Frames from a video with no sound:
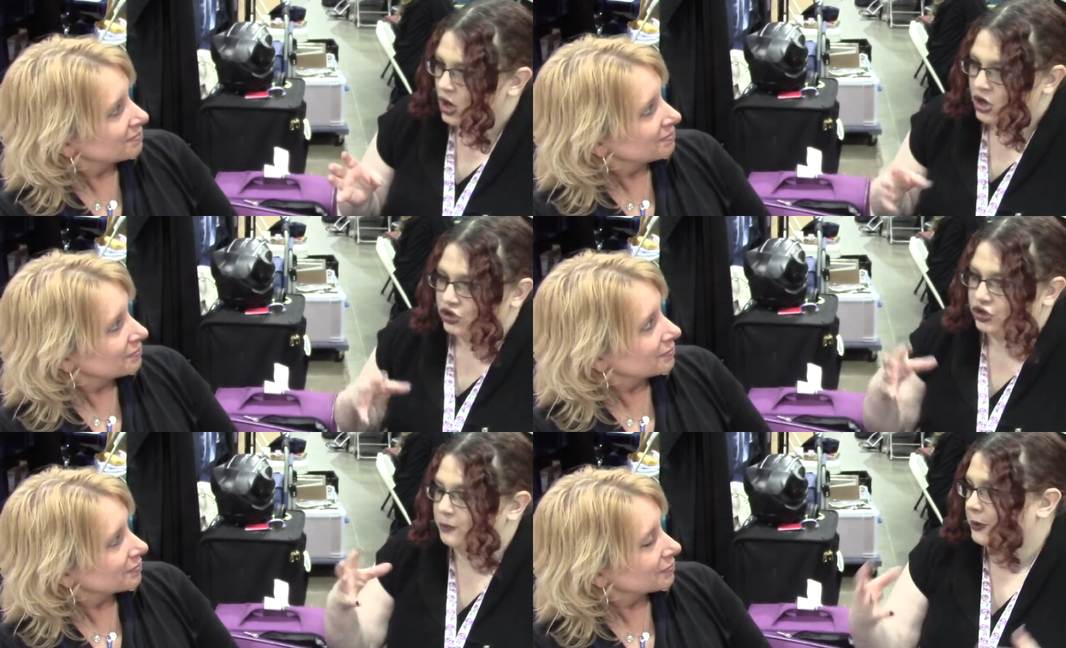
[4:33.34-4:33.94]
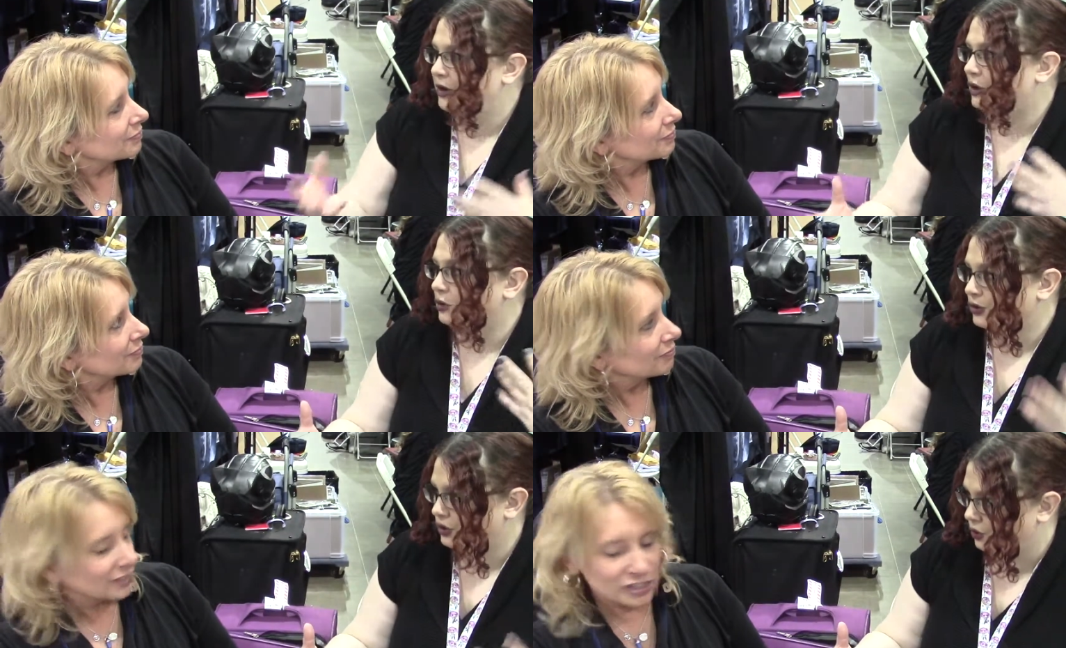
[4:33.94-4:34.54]
Speaker 1: superhero
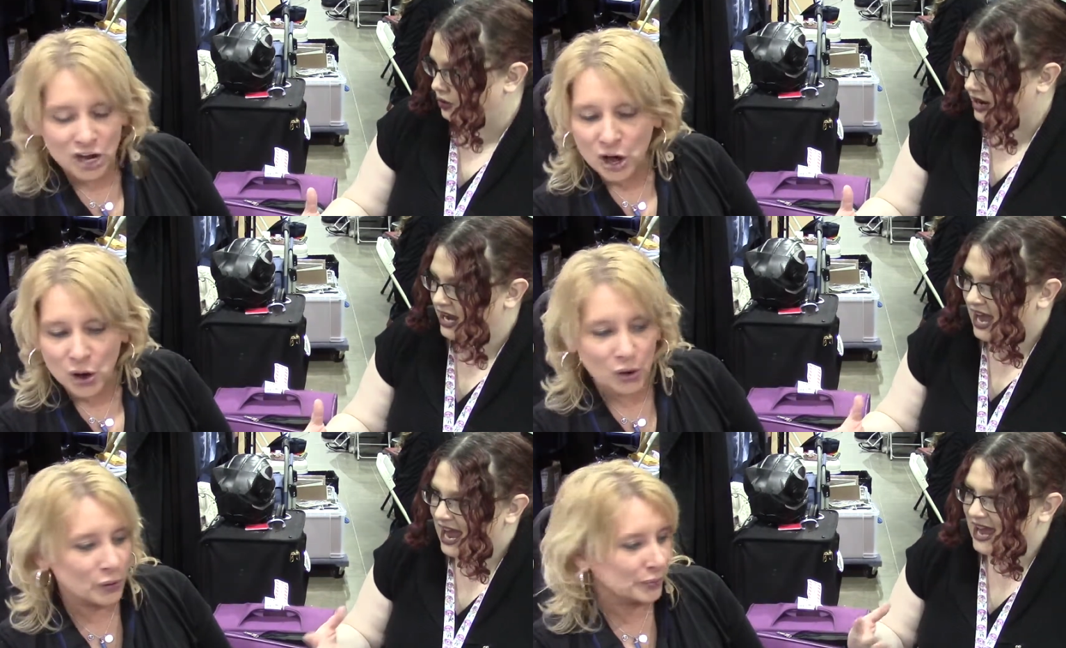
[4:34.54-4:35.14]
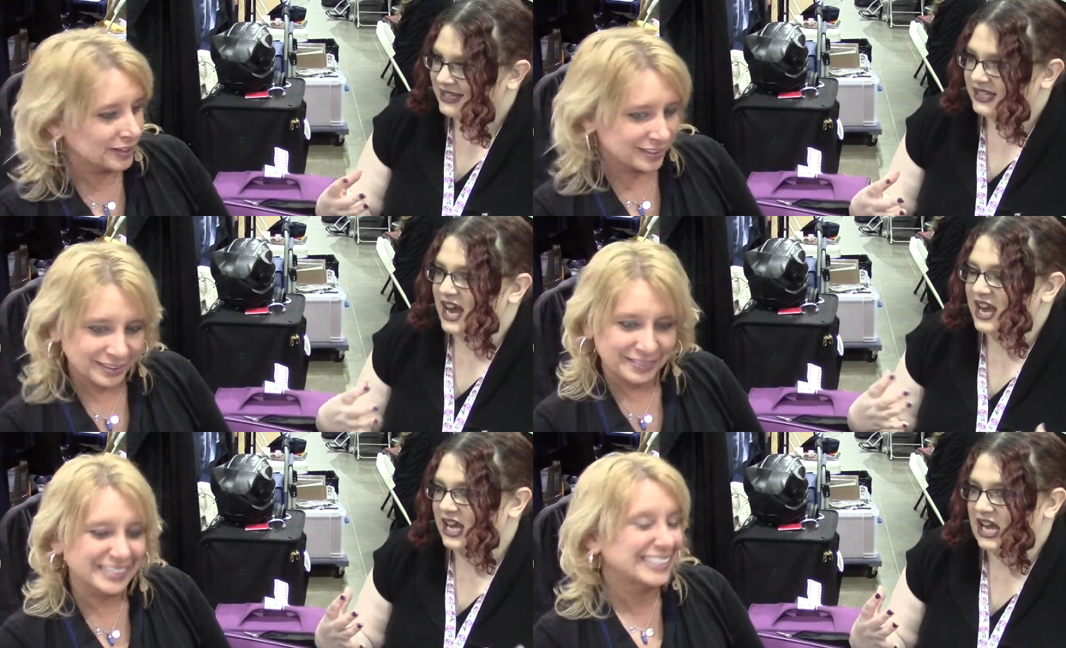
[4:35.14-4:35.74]
story. No. It's
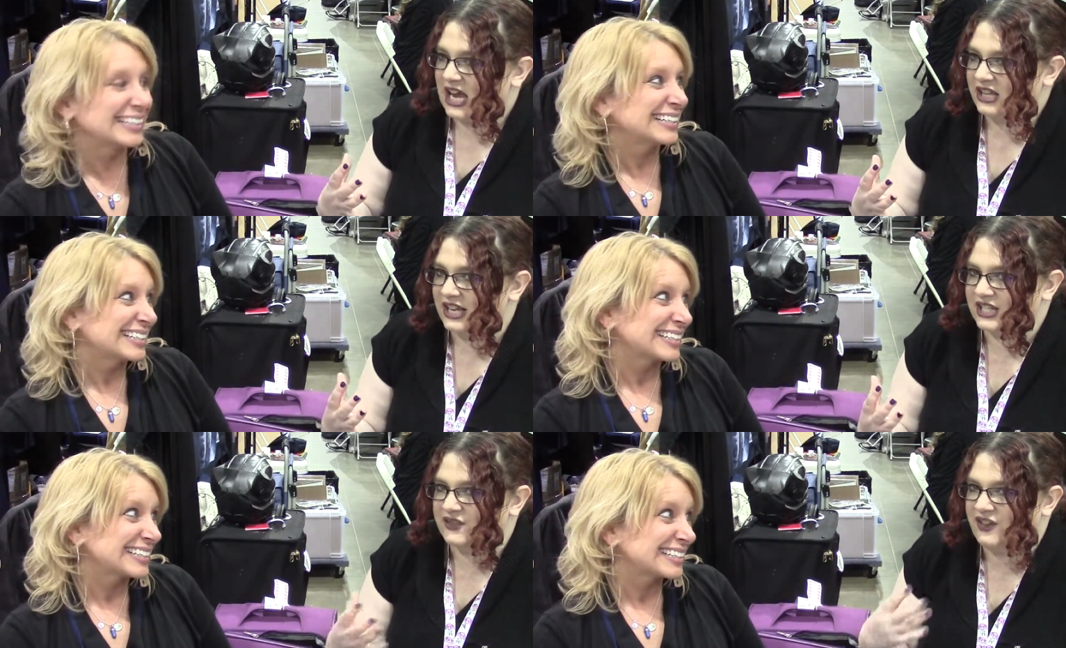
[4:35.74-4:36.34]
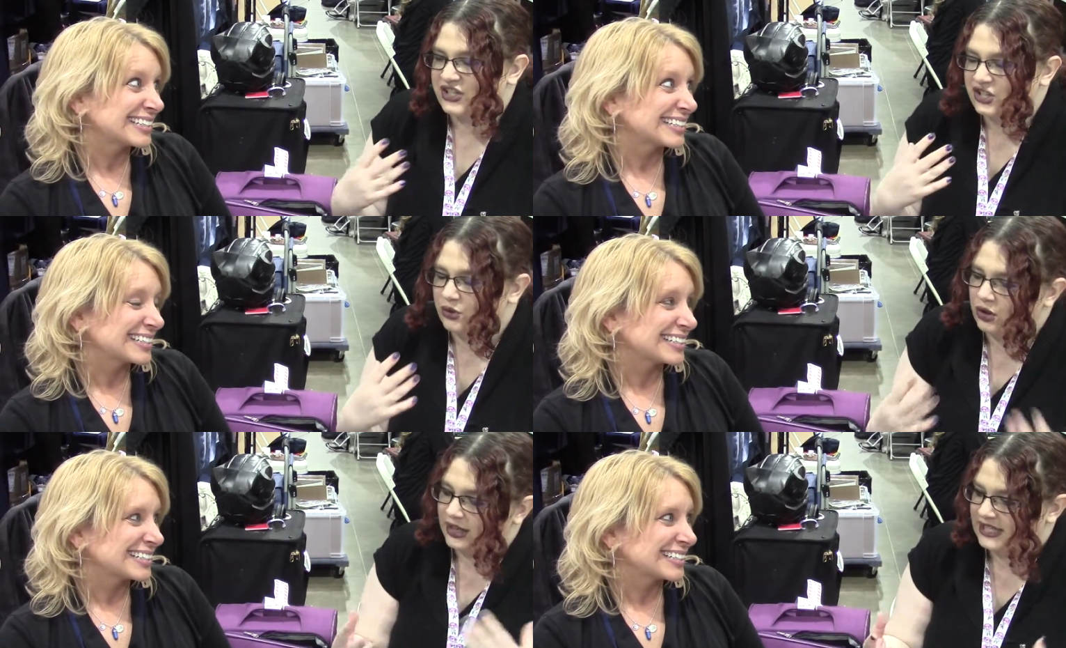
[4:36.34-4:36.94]
taking in this
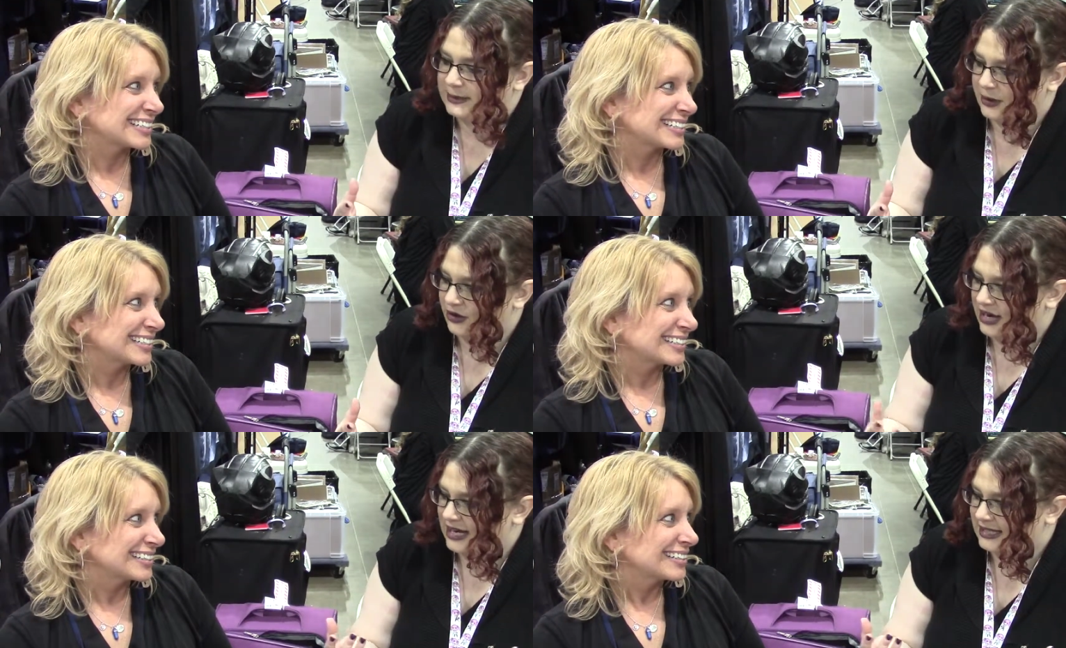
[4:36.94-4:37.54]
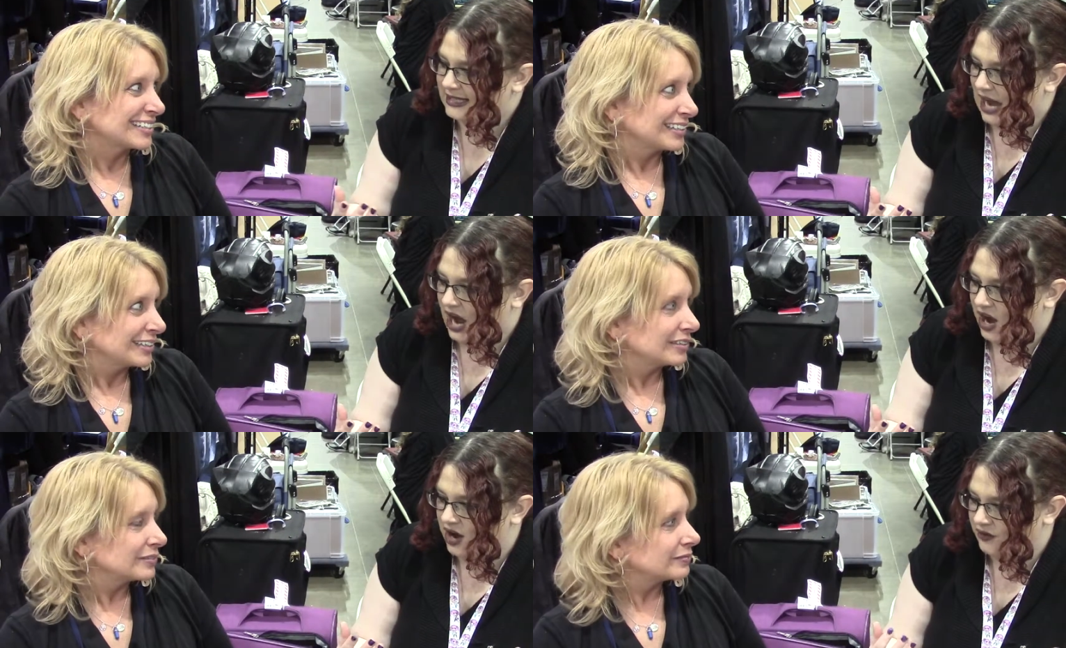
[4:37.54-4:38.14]
visceral experience
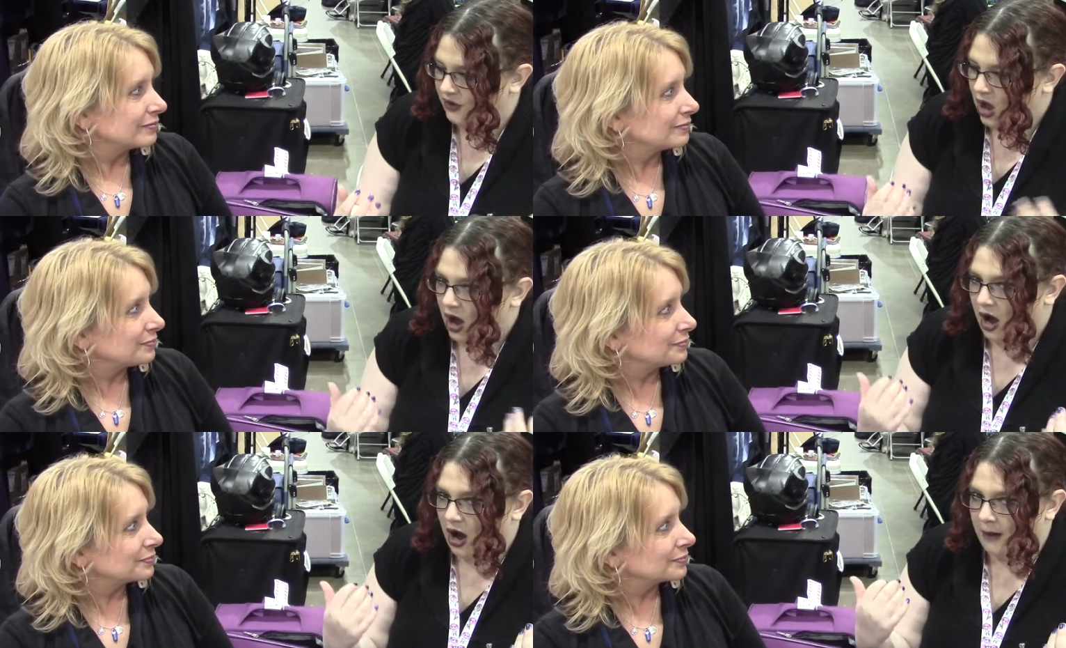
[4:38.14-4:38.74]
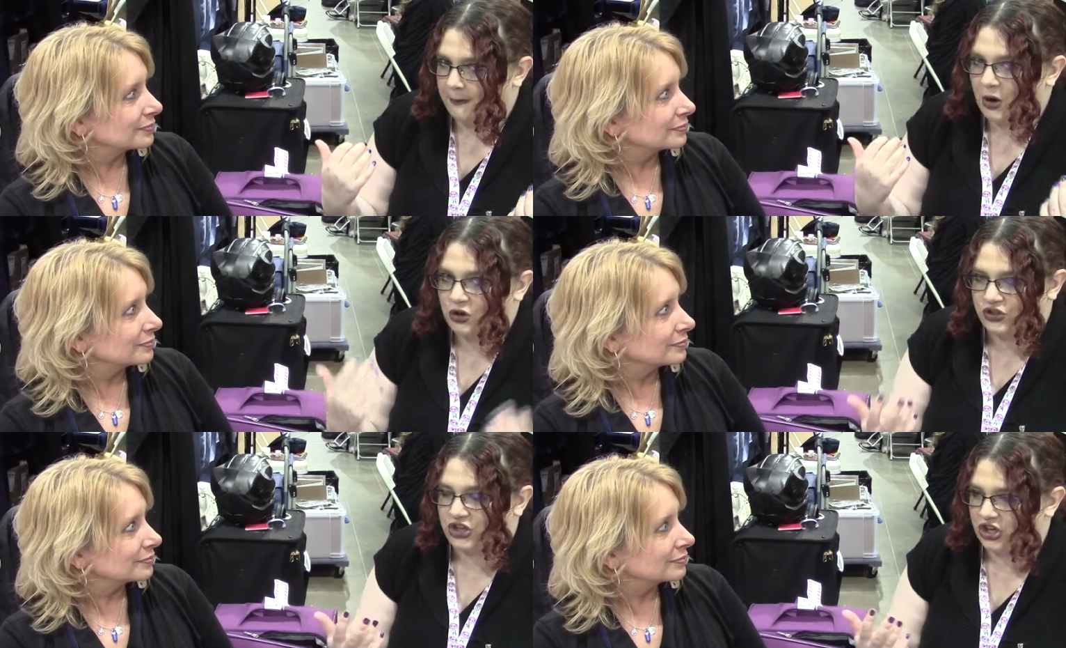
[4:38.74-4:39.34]
of a
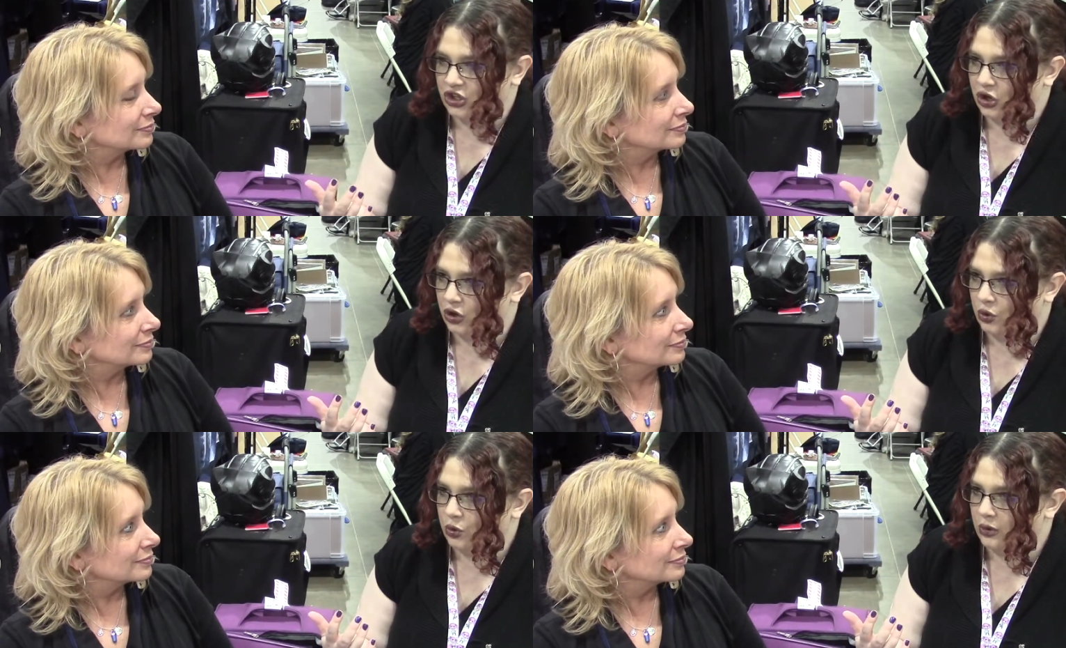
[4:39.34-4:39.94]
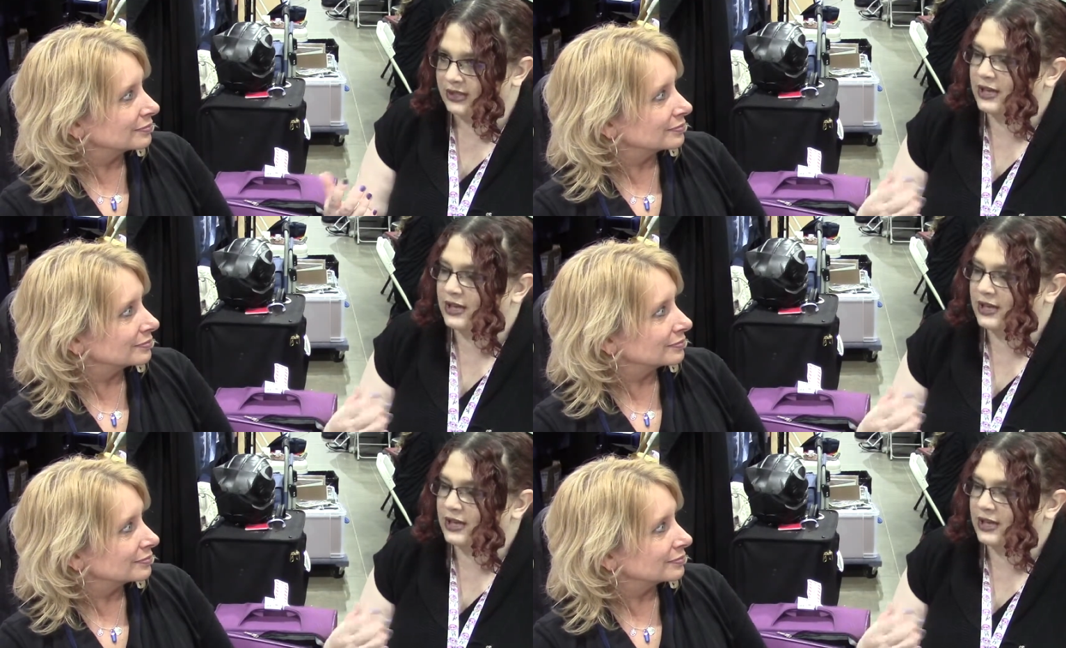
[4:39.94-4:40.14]
person who is